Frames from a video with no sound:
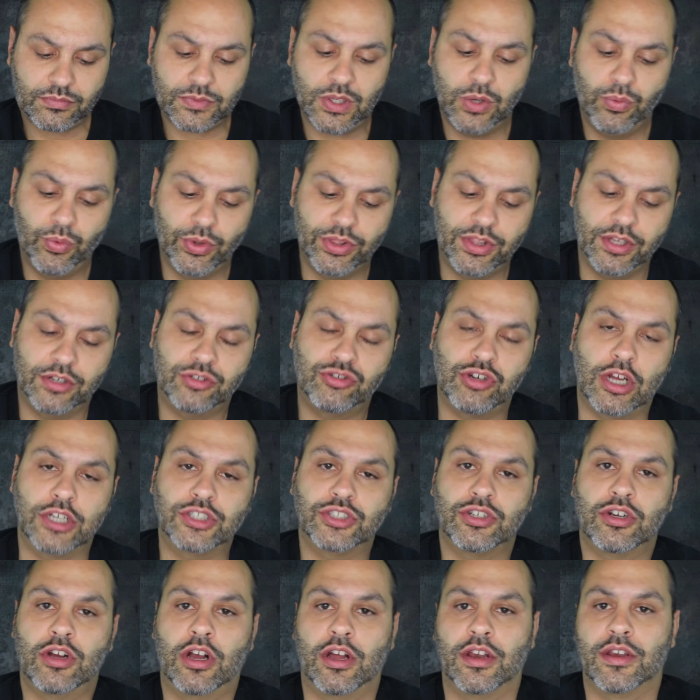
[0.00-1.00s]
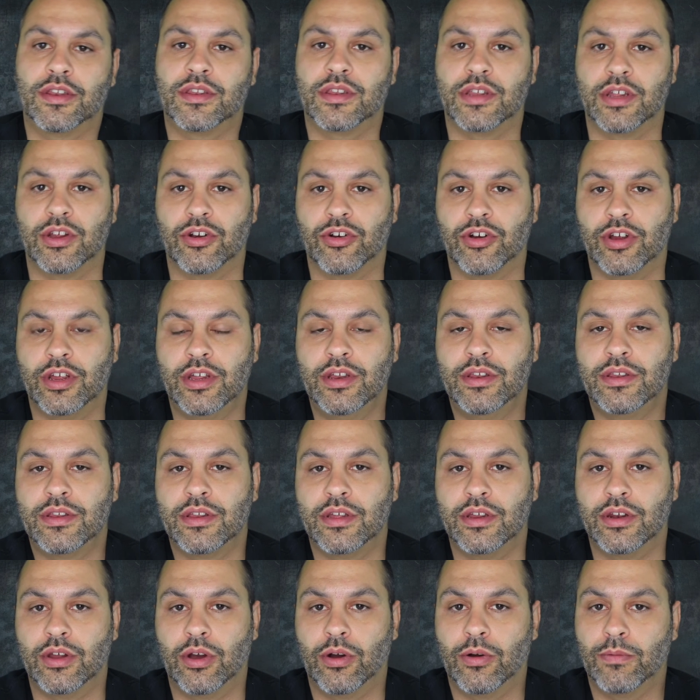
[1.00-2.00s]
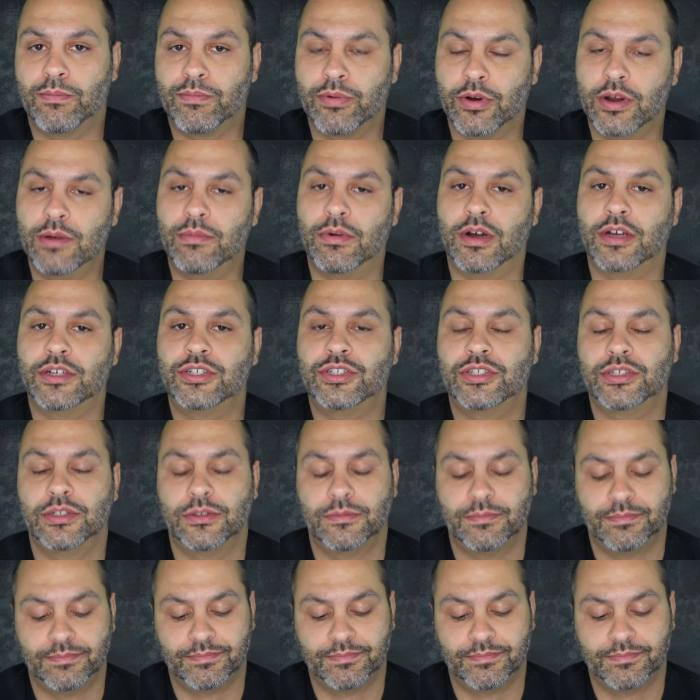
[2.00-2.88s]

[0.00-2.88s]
with the treasure hunt series, pretty much